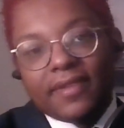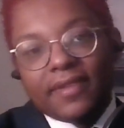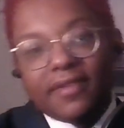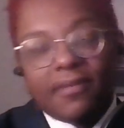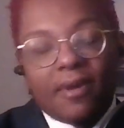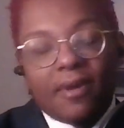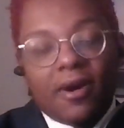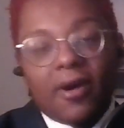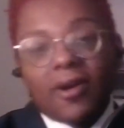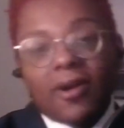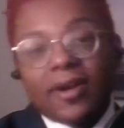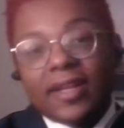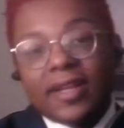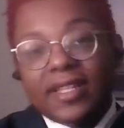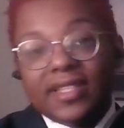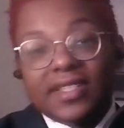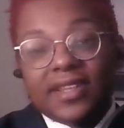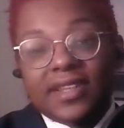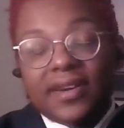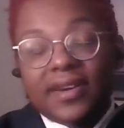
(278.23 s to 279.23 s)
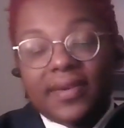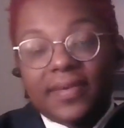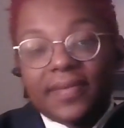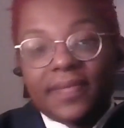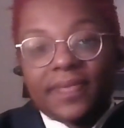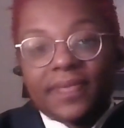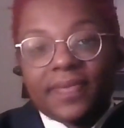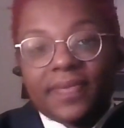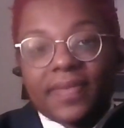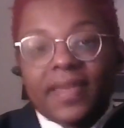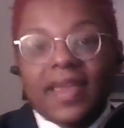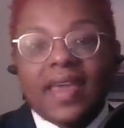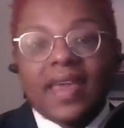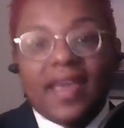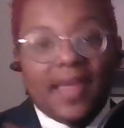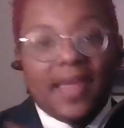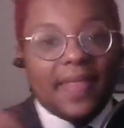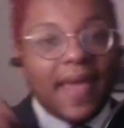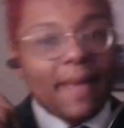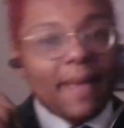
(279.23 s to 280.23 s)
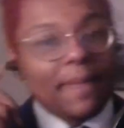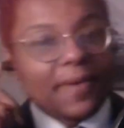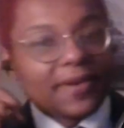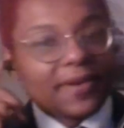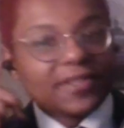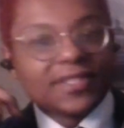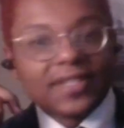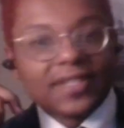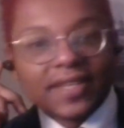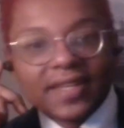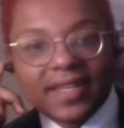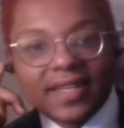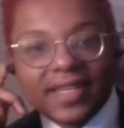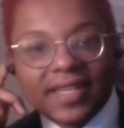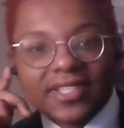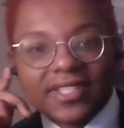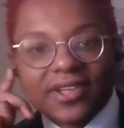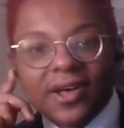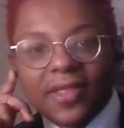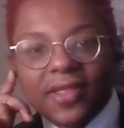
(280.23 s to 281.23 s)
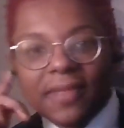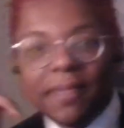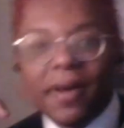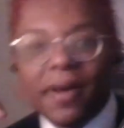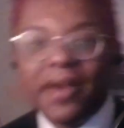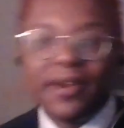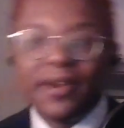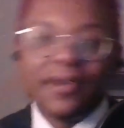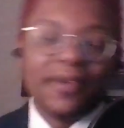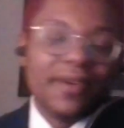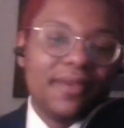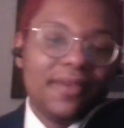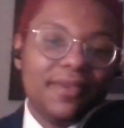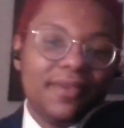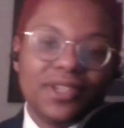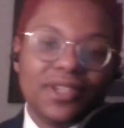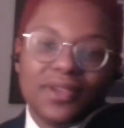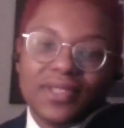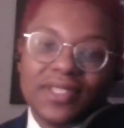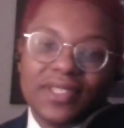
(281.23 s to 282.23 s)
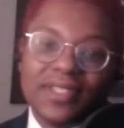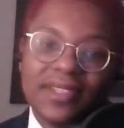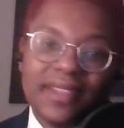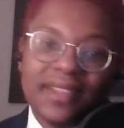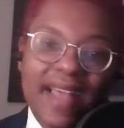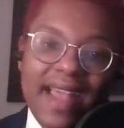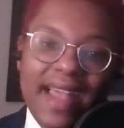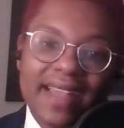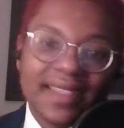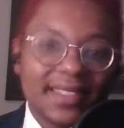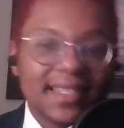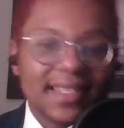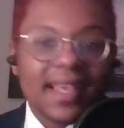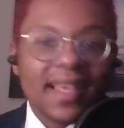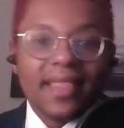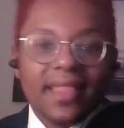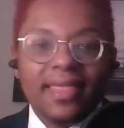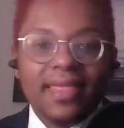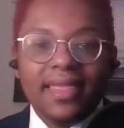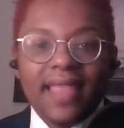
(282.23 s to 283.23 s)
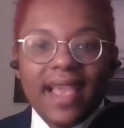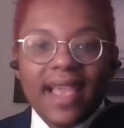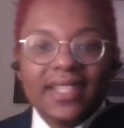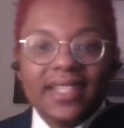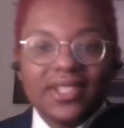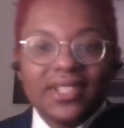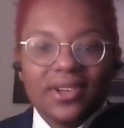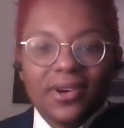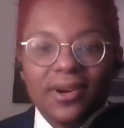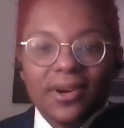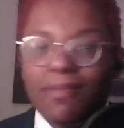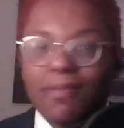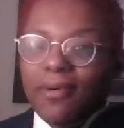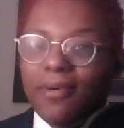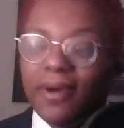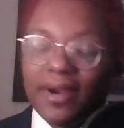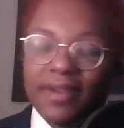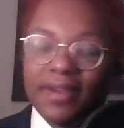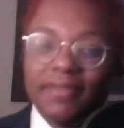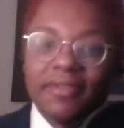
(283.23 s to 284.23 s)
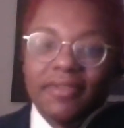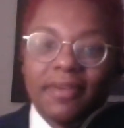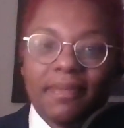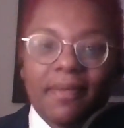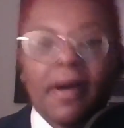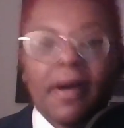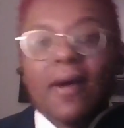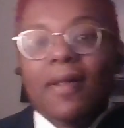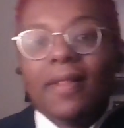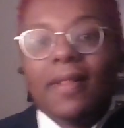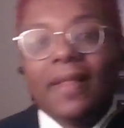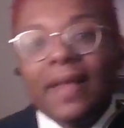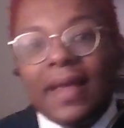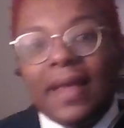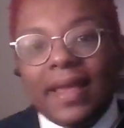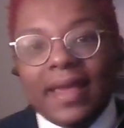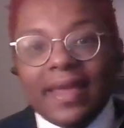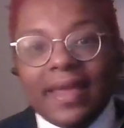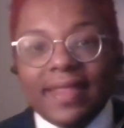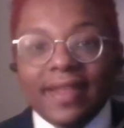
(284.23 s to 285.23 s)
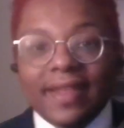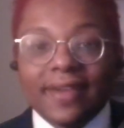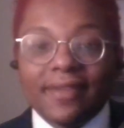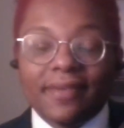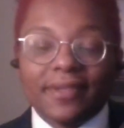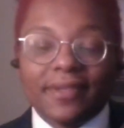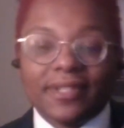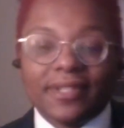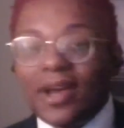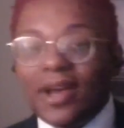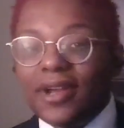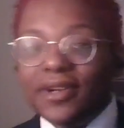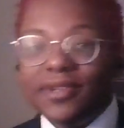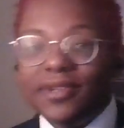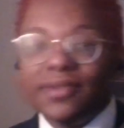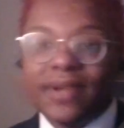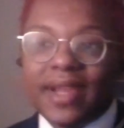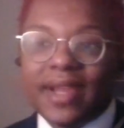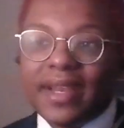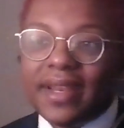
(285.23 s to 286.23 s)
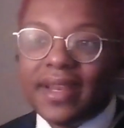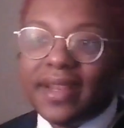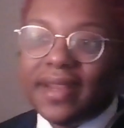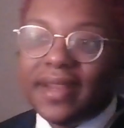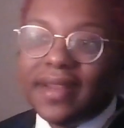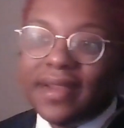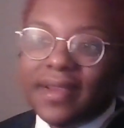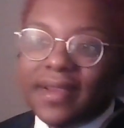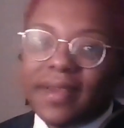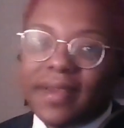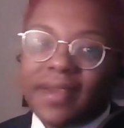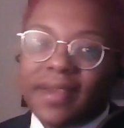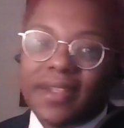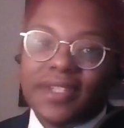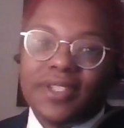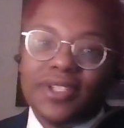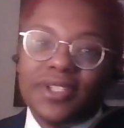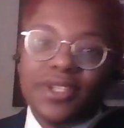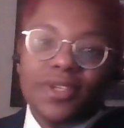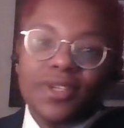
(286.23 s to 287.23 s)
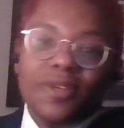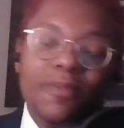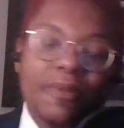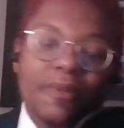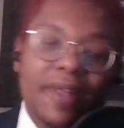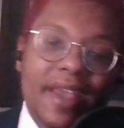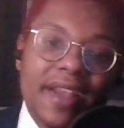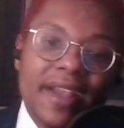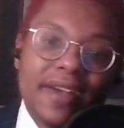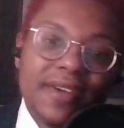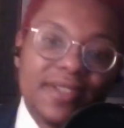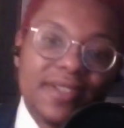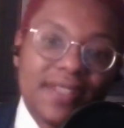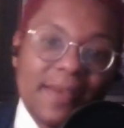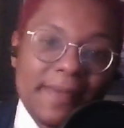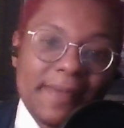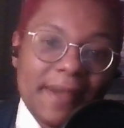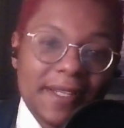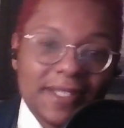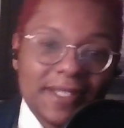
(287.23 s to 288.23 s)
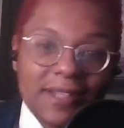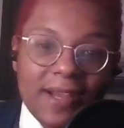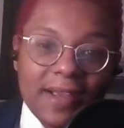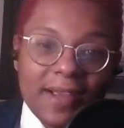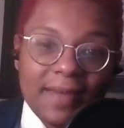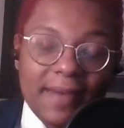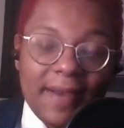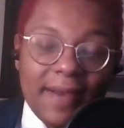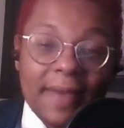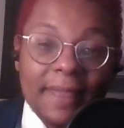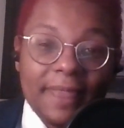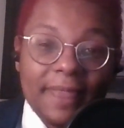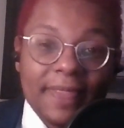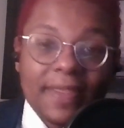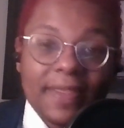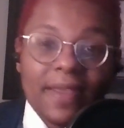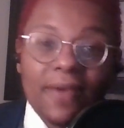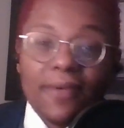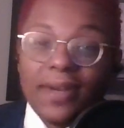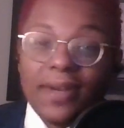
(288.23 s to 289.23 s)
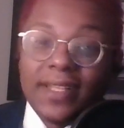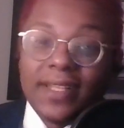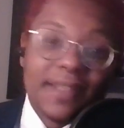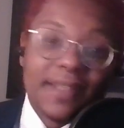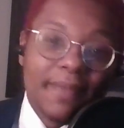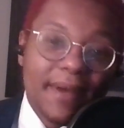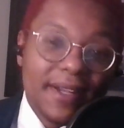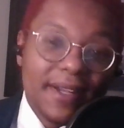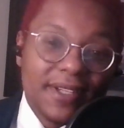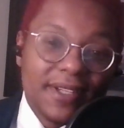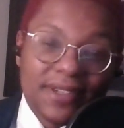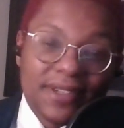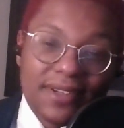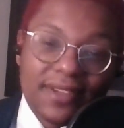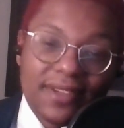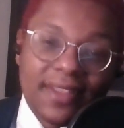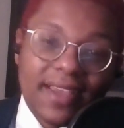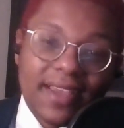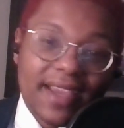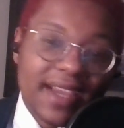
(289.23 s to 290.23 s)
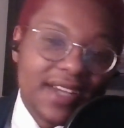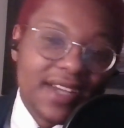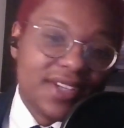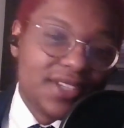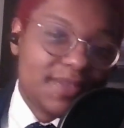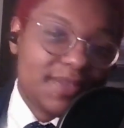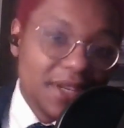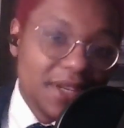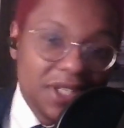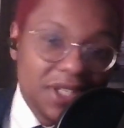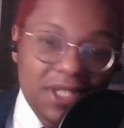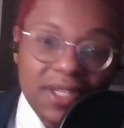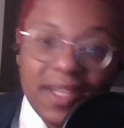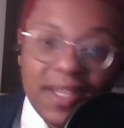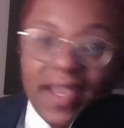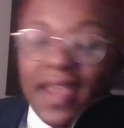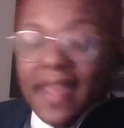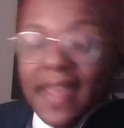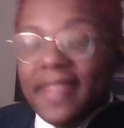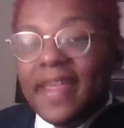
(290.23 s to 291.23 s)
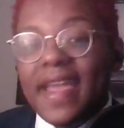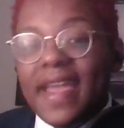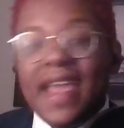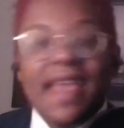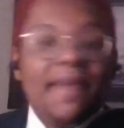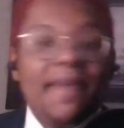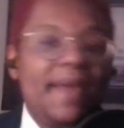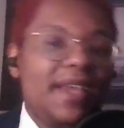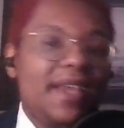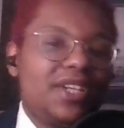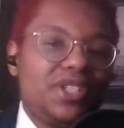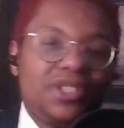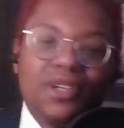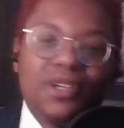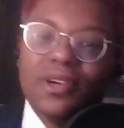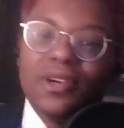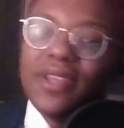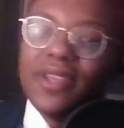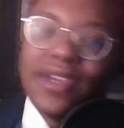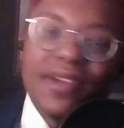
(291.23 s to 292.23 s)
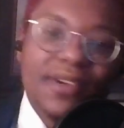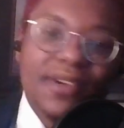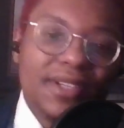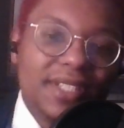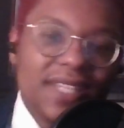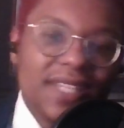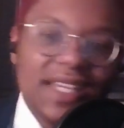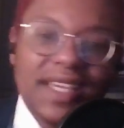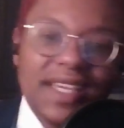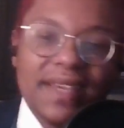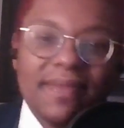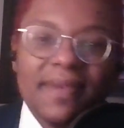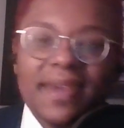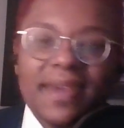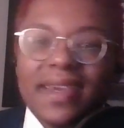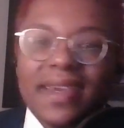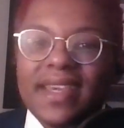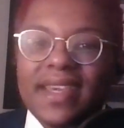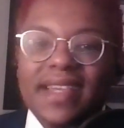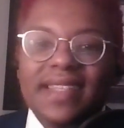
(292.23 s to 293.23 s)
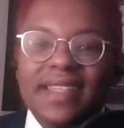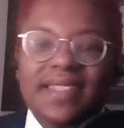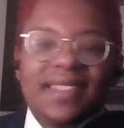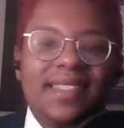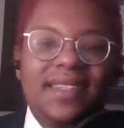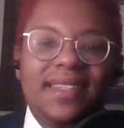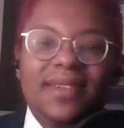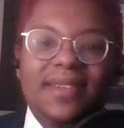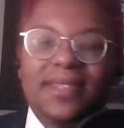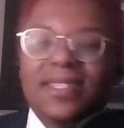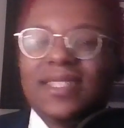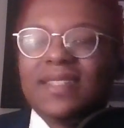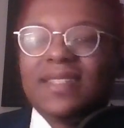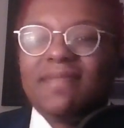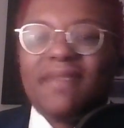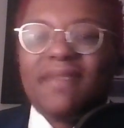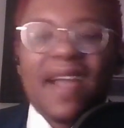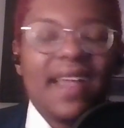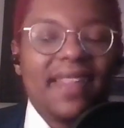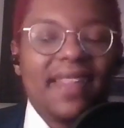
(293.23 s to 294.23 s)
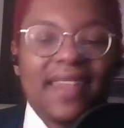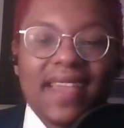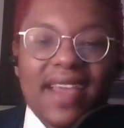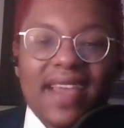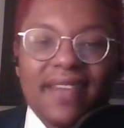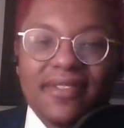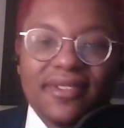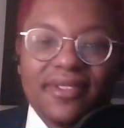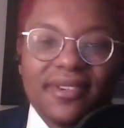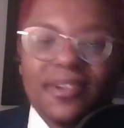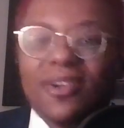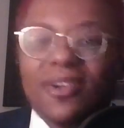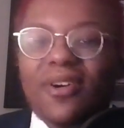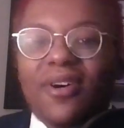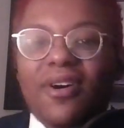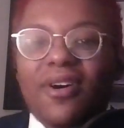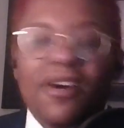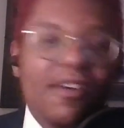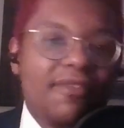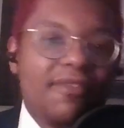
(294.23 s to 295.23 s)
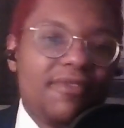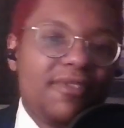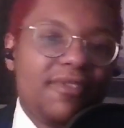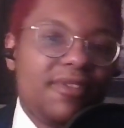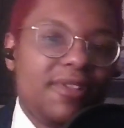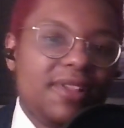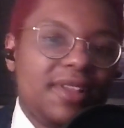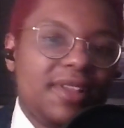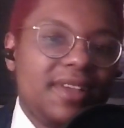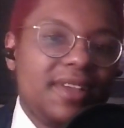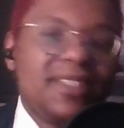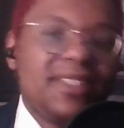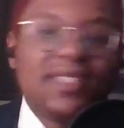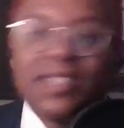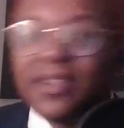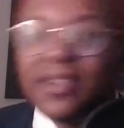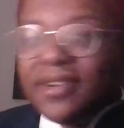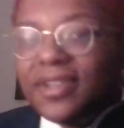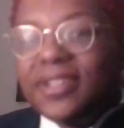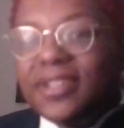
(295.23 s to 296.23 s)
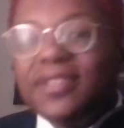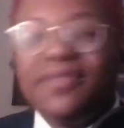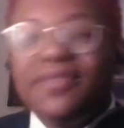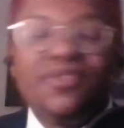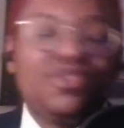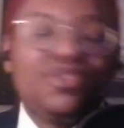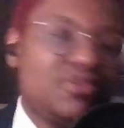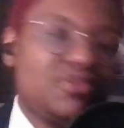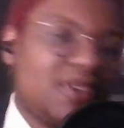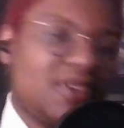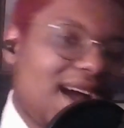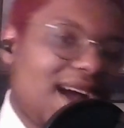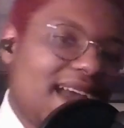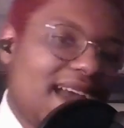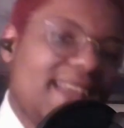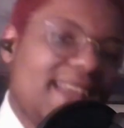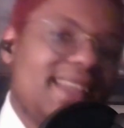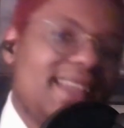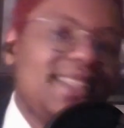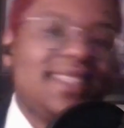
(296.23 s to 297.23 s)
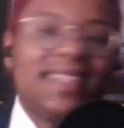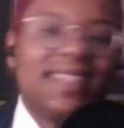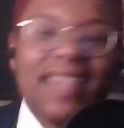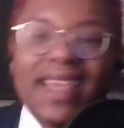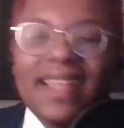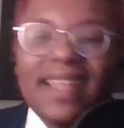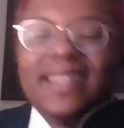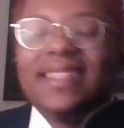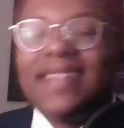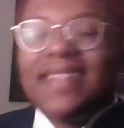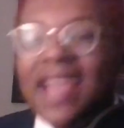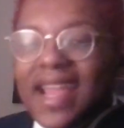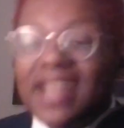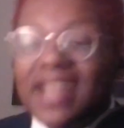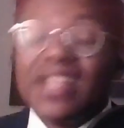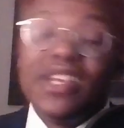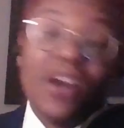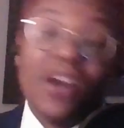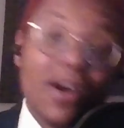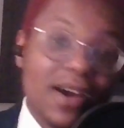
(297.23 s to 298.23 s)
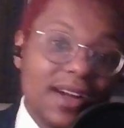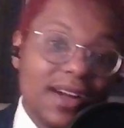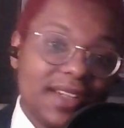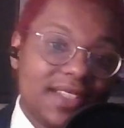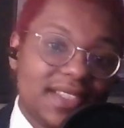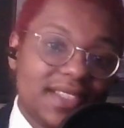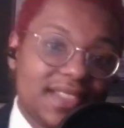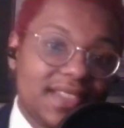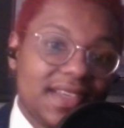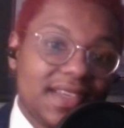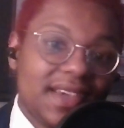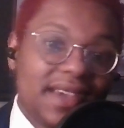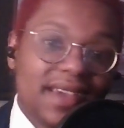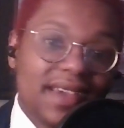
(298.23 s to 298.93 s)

from our end zone. And that person is called the punter, which goes into legs. Legs are important in football. They are the most underrated 2 players that I'm about to talk about. One is the punter, like I just mentioned. They make sure that your team is still smiling after an awful series of trying to get 10 yards